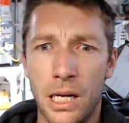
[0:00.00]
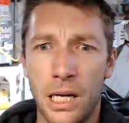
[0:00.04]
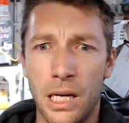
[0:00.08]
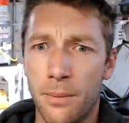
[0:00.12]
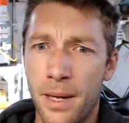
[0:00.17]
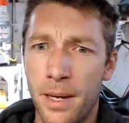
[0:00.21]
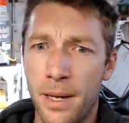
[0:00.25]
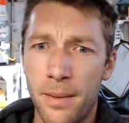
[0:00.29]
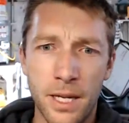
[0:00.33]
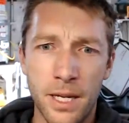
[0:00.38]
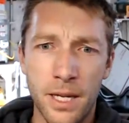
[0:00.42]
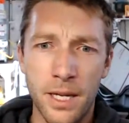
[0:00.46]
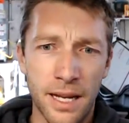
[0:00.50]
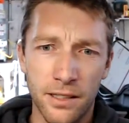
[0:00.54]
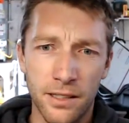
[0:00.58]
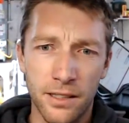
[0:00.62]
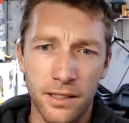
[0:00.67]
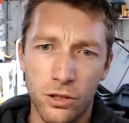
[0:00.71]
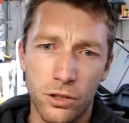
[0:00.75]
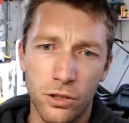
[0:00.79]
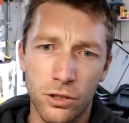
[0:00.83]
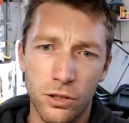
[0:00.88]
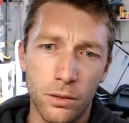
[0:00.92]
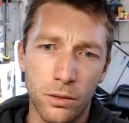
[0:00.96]
maybe it has
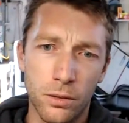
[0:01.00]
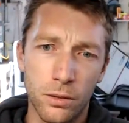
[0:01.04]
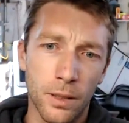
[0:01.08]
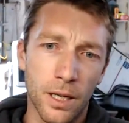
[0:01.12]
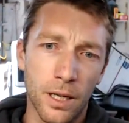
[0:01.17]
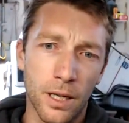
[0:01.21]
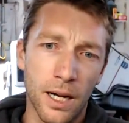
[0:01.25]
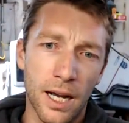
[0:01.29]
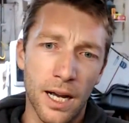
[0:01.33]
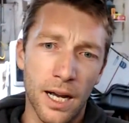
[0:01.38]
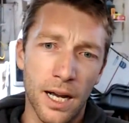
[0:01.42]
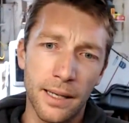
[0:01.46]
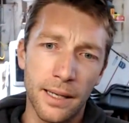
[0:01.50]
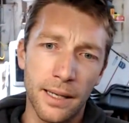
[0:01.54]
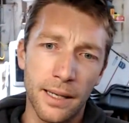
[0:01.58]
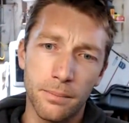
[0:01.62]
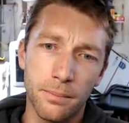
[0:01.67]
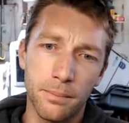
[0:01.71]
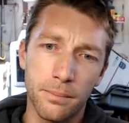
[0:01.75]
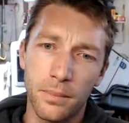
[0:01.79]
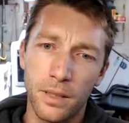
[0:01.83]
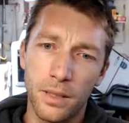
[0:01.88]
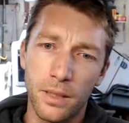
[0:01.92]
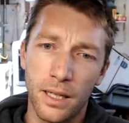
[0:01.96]
a super high
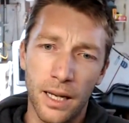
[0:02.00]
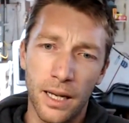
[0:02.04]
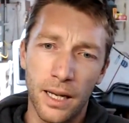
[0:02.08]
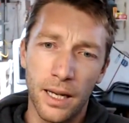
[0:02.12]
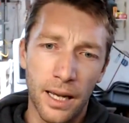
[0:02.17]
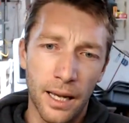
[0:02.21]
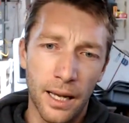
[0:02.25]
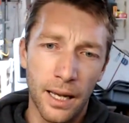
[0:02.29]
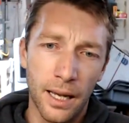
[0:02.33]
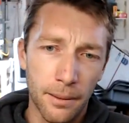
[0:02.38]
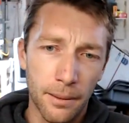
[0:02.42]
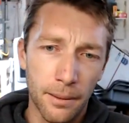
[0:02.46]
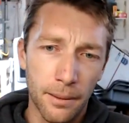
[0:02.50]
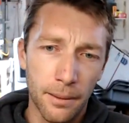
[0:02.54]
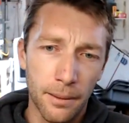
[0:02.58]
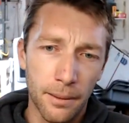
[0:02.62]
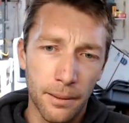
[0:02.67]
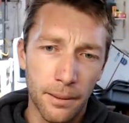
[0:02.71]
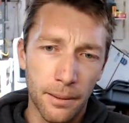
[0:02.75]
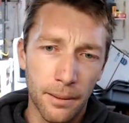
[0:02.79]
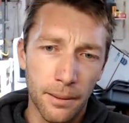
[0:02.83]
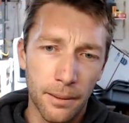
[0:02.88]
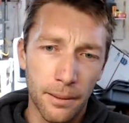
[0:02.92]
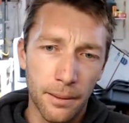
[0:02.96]

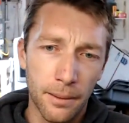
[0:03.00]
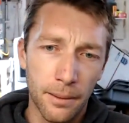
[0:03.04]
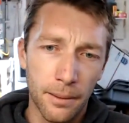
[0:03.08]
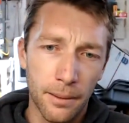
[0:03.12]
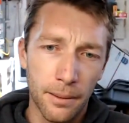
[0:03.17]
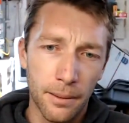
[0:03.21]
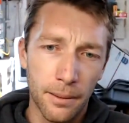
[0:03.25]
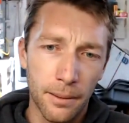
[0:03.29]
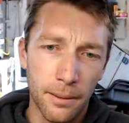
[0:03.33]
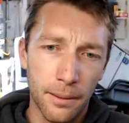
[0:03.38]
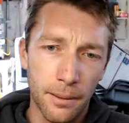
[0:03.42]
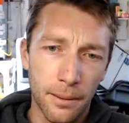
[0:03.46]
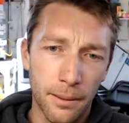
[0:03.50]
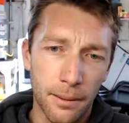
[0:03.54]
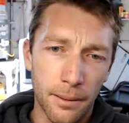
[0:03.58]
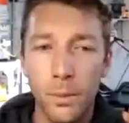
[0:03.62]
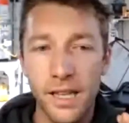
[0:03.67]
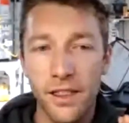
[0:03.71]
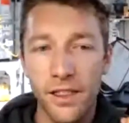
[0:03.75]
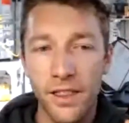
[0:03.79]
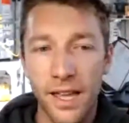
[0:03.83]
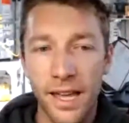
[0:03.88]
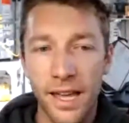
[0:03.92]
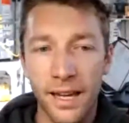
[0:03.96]
potassium peak.
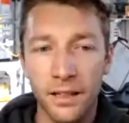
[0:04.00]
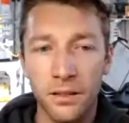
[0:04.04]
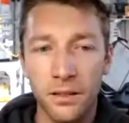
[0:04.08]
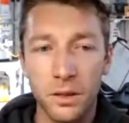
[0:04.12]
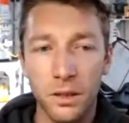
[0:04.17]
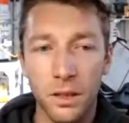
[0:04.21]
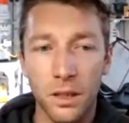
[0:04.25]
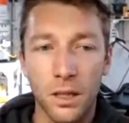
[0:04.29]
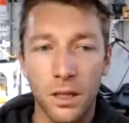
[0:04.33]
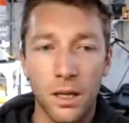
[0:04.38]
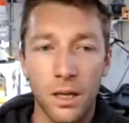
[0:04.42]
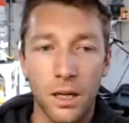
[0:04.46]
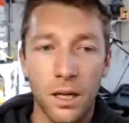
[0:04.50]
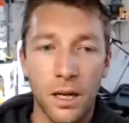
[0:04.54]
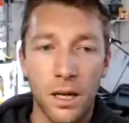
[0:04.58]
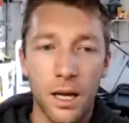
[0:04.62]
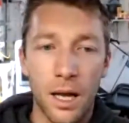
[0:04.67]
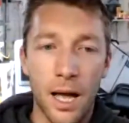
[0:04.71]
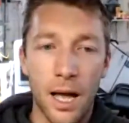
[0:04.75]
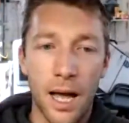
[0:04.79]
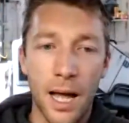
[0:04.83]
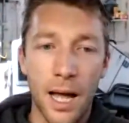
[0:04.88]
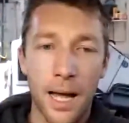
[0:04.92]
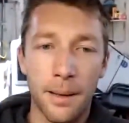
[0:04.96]
There's so many
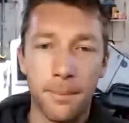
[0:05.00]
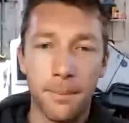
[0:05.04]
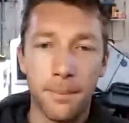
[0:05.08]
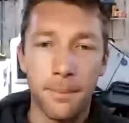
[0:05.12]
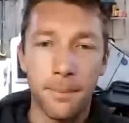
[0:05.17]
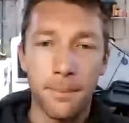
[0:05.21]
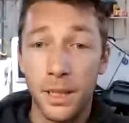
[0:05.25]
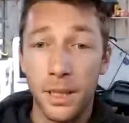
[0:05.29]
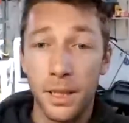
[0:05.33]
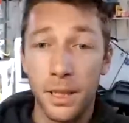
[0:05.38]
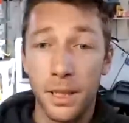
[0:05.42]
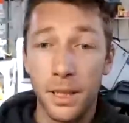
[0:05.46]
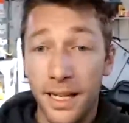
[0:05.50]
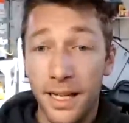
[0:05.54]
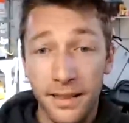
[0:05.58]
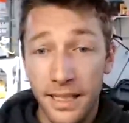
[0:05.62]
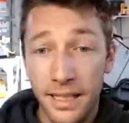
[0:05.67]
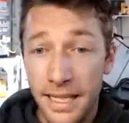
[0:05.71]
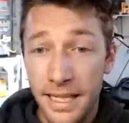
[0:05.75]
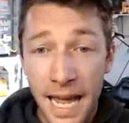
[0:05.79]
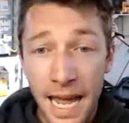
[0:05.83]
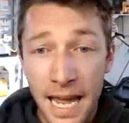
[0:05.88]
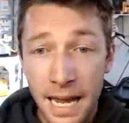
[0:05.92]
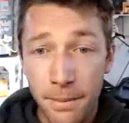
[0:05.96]
things, but it's
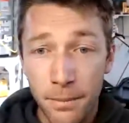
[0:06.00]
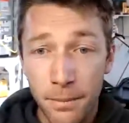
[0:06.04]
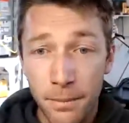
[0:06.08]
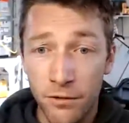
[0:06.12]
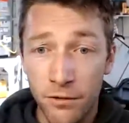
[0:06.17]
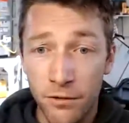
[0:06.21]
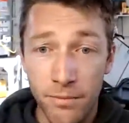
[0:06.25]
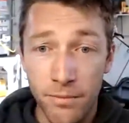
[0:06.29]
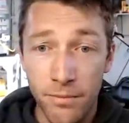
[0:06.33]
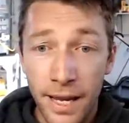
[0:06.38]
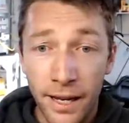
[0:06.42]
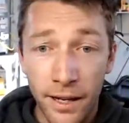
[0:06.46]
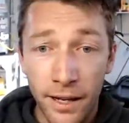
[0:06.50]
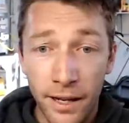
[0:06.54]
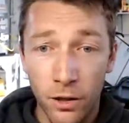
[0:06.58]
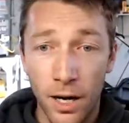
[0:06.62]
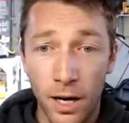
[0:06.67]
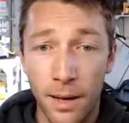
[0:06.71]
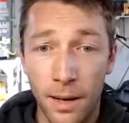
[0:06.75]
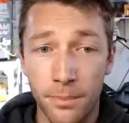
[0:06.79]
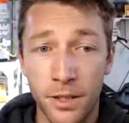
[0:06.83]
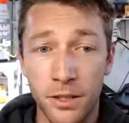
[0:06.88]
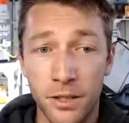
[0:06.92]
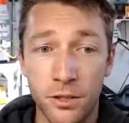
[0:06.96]
not the name of Mega
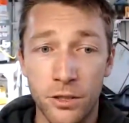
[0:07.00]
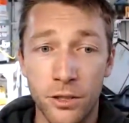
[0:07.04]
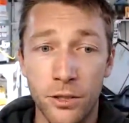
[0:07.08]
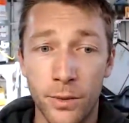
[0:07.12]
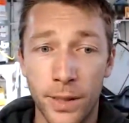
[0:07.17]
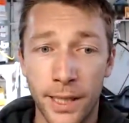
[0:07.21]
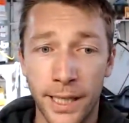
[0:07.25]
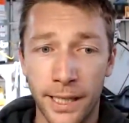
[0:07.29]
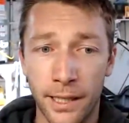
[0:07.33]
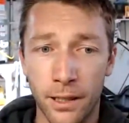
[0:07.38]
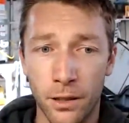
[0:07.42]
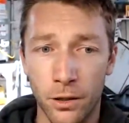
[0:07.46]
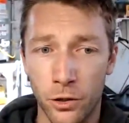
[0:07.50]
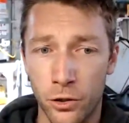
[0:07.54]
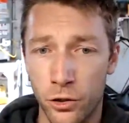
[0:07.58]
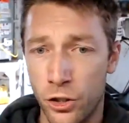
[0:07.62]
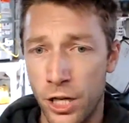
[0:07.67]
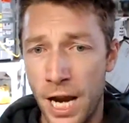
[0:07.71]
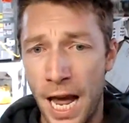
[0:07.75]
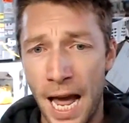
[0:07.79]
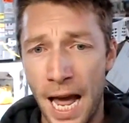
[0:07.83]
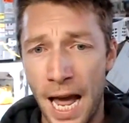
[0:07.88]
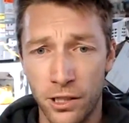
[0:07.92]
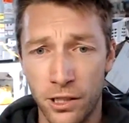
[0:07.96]
Crop that's doing it, or
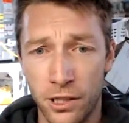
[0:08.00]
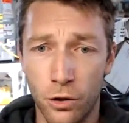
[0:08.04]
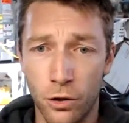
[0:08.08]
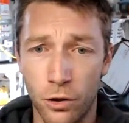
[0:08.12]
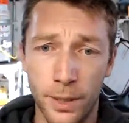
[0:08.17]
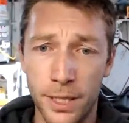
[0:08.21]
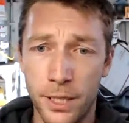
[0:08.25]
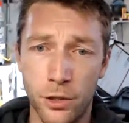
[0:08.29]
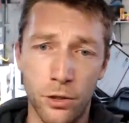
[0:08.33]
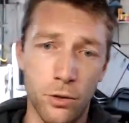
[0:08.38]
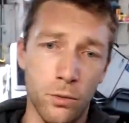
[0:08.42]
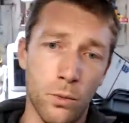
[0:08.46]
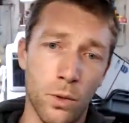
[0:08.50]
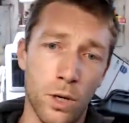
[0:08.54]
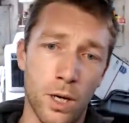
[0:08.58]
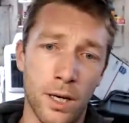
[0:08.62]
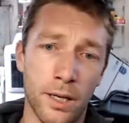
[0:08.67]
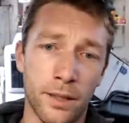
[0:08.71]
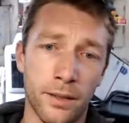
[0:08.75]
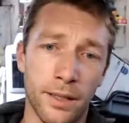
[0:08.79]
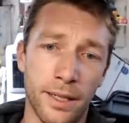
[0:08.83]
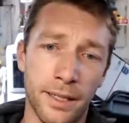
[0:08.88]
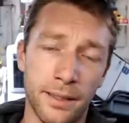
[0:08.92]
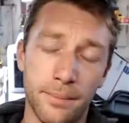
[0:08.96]
Jax
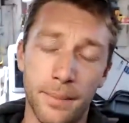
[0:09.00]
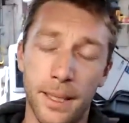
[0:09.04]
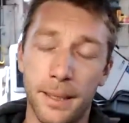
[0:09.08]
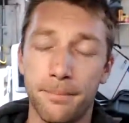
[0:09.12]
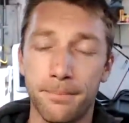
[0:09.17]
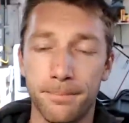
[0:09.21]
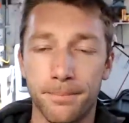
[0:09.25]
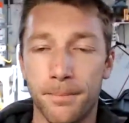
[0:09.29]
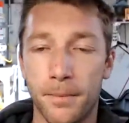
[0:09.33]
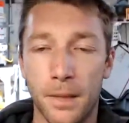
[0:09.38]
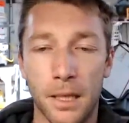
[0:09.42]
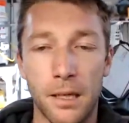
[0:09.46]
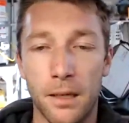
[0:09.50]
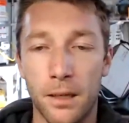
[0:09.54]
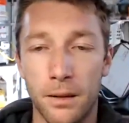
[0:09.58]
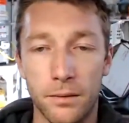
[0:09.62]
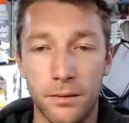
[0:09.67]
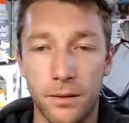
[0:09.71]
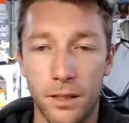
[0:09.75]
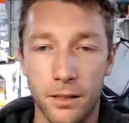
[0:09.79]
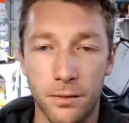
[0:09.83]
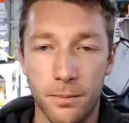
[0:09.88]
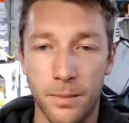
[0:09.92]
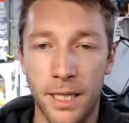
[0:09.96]
321. Like that
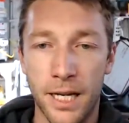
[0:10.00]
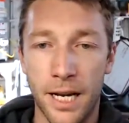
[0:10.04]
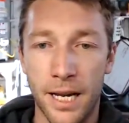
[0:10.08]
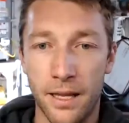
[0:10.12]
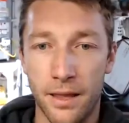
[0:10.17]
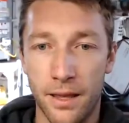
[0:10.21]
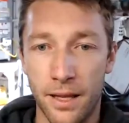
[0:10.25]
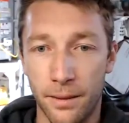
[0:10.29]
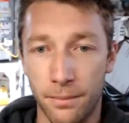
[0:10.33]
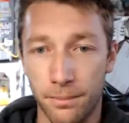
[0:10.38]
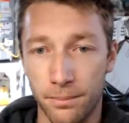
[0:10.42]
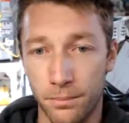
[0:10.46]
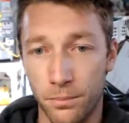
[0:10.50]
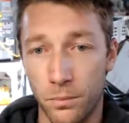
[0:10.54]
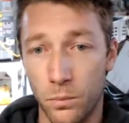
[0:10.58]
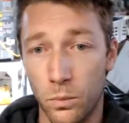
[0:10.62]
doesn't mean anything.